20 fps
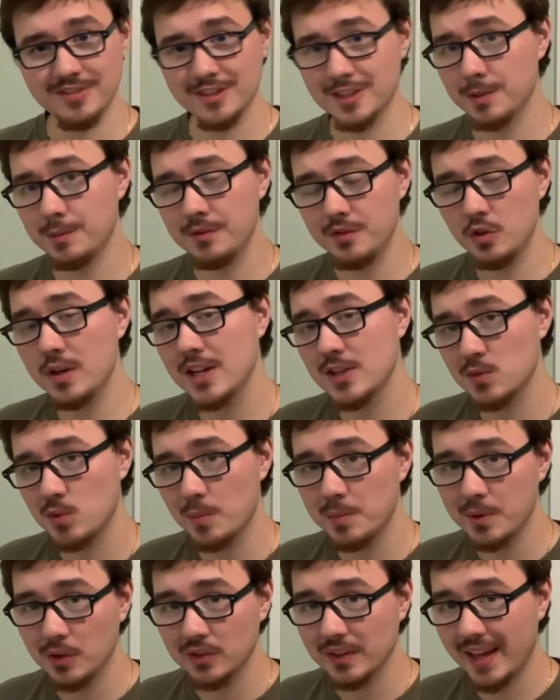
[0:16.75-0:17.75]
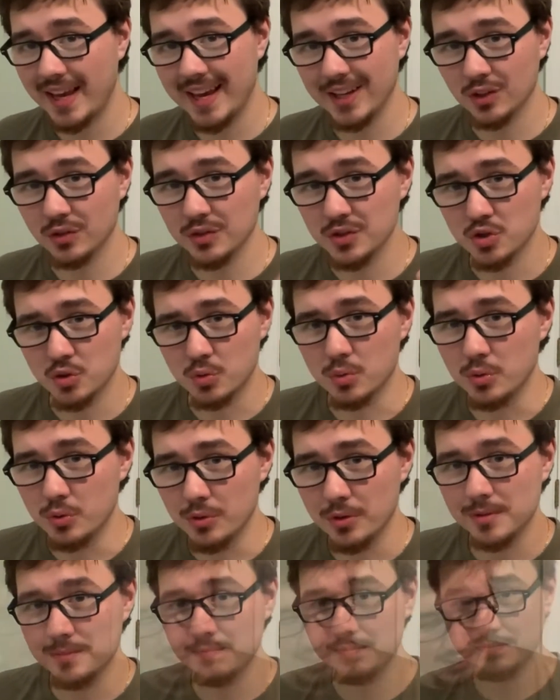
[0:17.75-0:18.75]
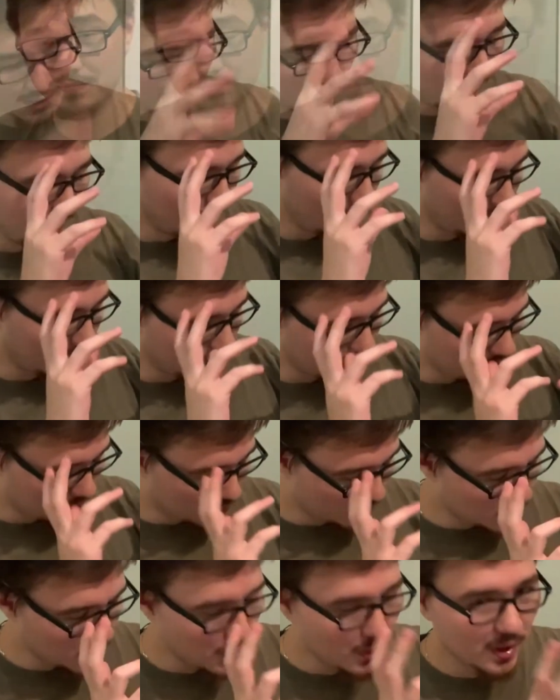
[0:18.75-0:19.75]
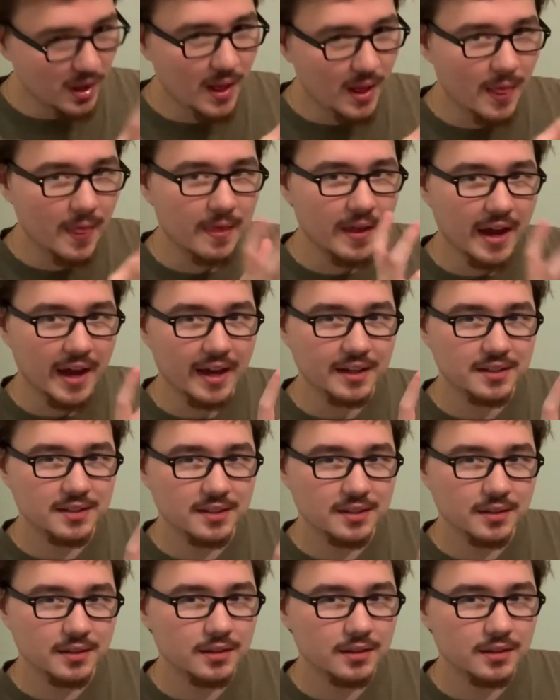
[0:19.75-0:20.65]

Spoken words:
some of you guys won't be able to handle the truth. I know that